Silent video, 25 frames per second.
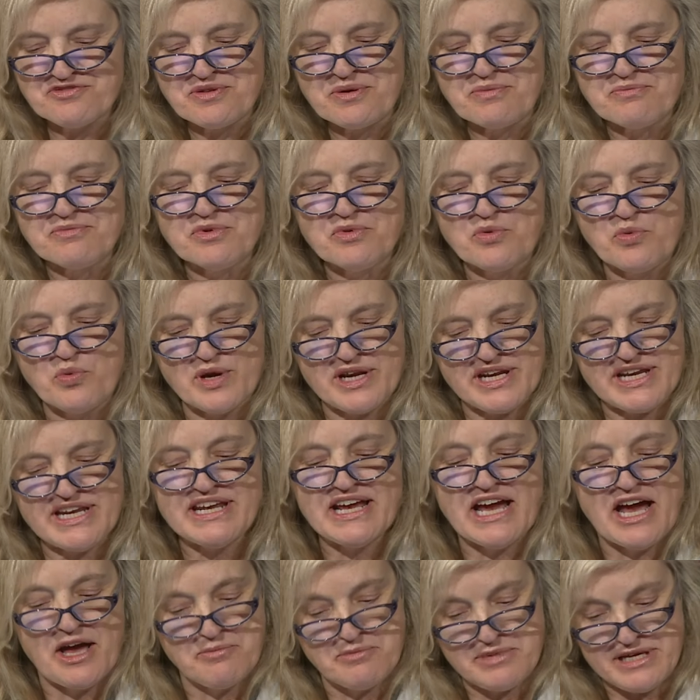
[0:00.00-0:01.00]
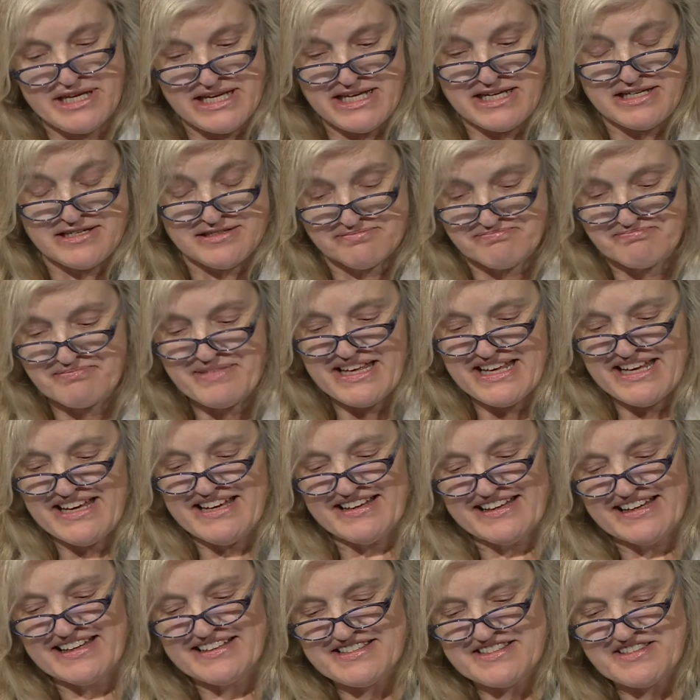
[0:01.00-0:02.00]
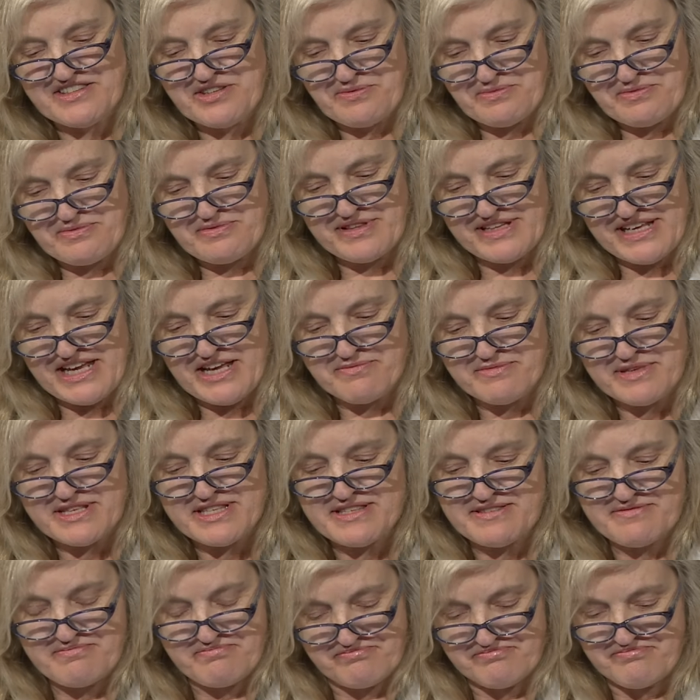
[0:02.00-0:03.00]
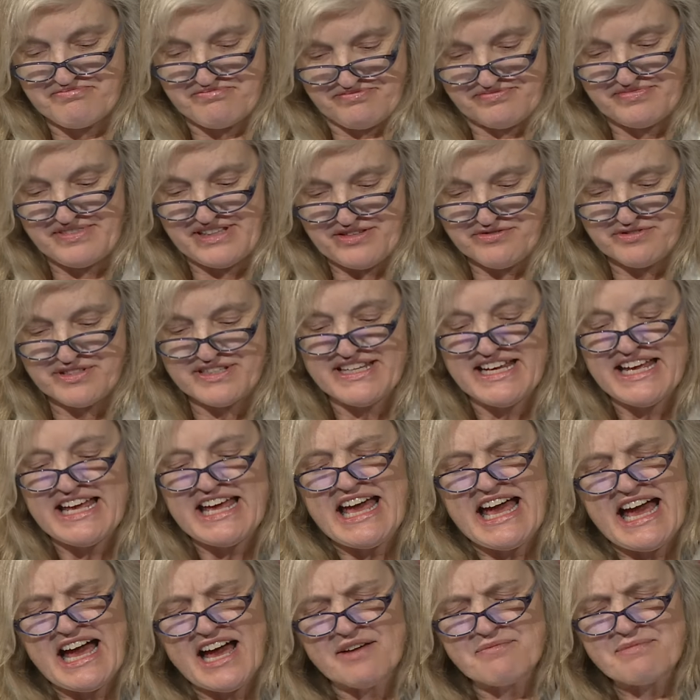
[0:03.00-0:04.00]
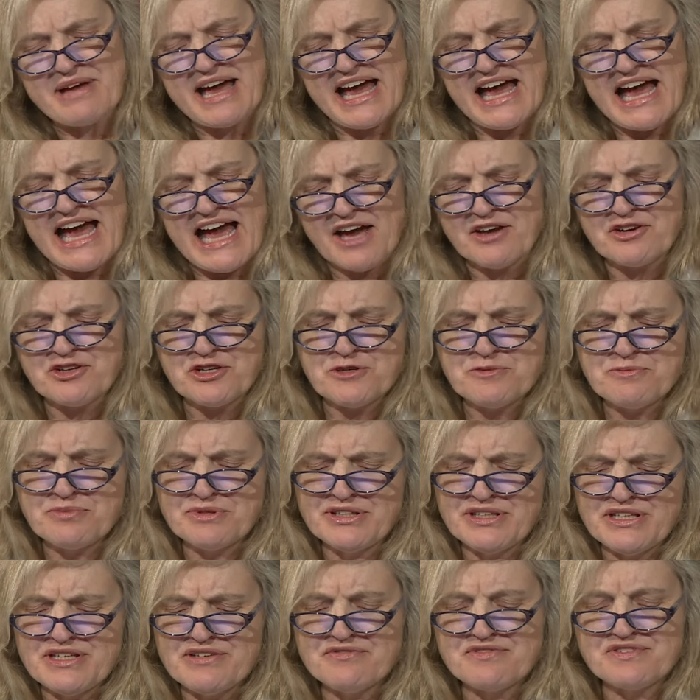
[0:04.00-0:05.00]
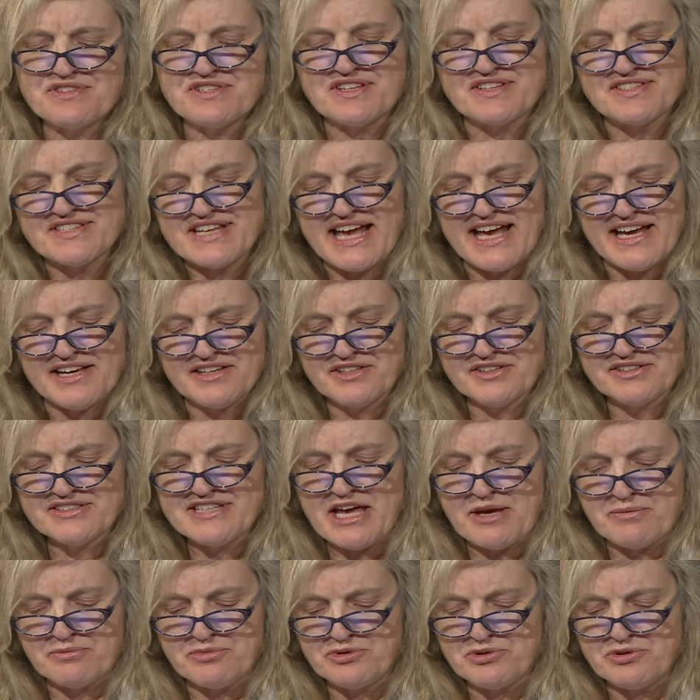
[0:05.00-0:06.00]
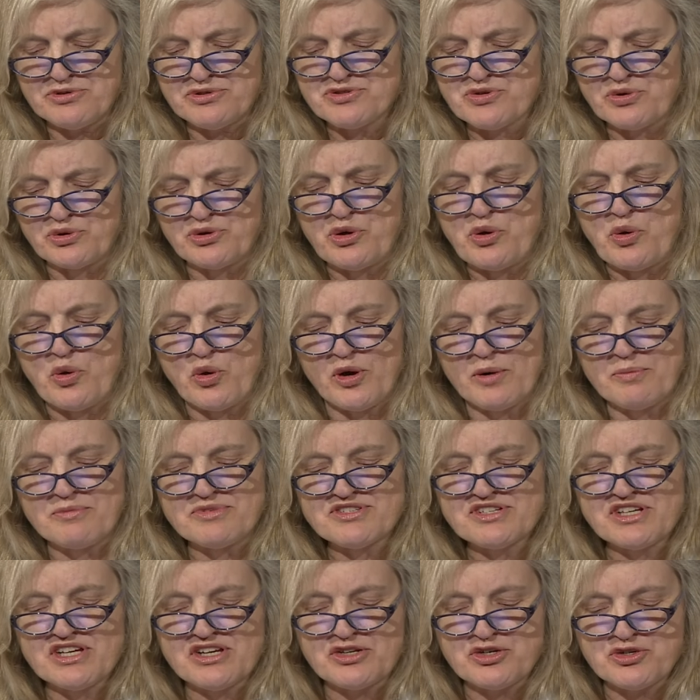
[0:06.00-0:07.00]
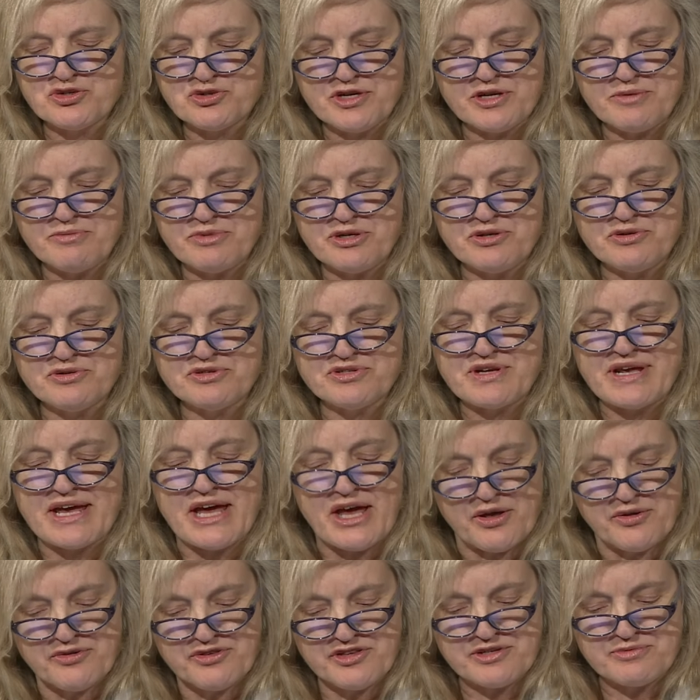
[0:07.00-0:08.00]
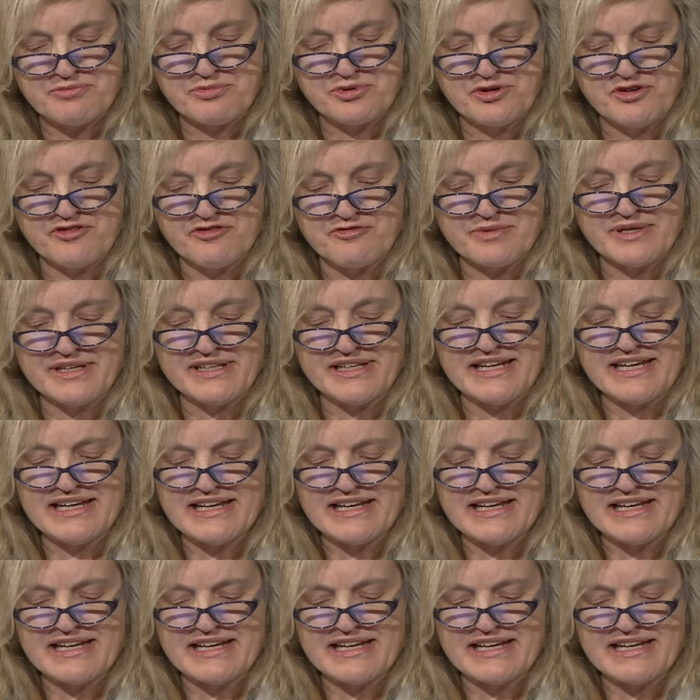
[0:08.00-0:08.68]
from We Amin. That's the name that's given. Um, how do you believe societal taboos or norms contribute to health improvement,